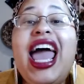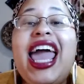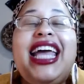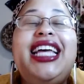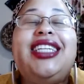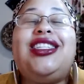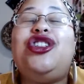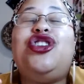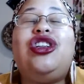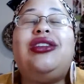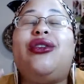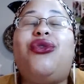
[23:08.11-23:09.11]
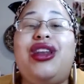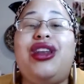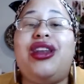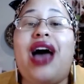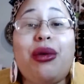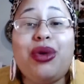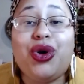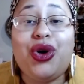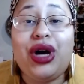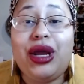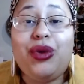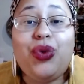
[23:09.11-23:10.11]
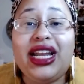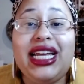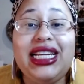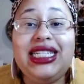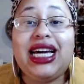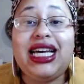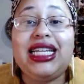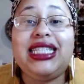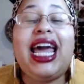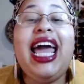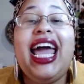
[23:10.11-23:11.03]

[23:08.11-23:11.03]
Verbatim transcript: is just phenomenal in what he does